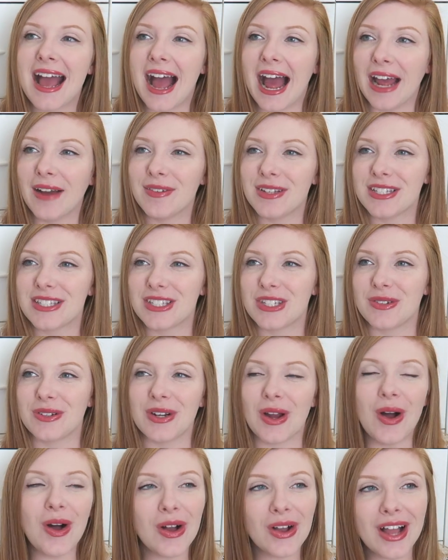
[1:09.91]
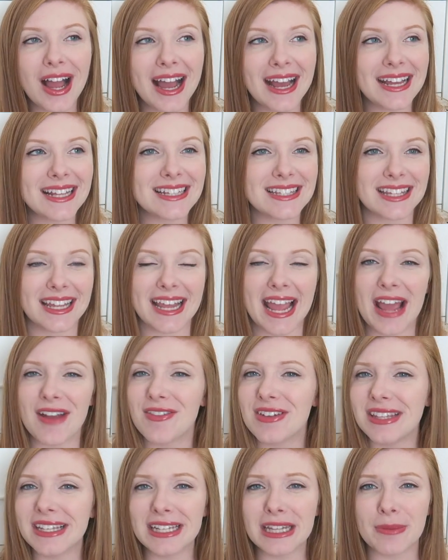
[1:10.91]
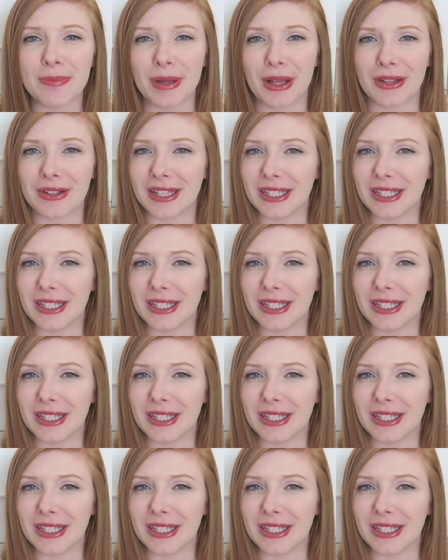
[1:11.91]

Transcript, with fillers: I was doing all kinds, like everything in the book,